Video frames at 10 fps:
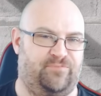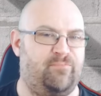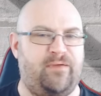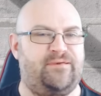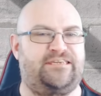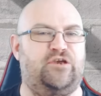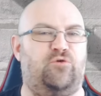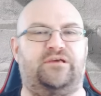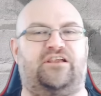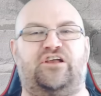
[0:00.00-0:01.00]
The BBC
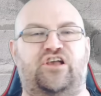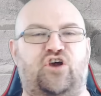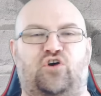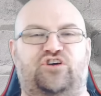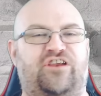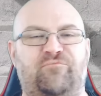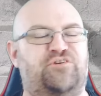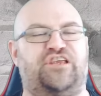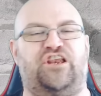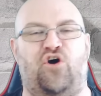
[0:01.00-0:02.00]
always like a gotcha, and it
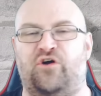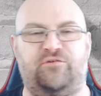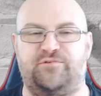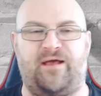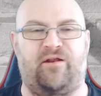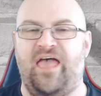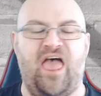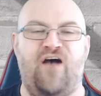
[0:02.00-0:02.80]
wasn't long, it was about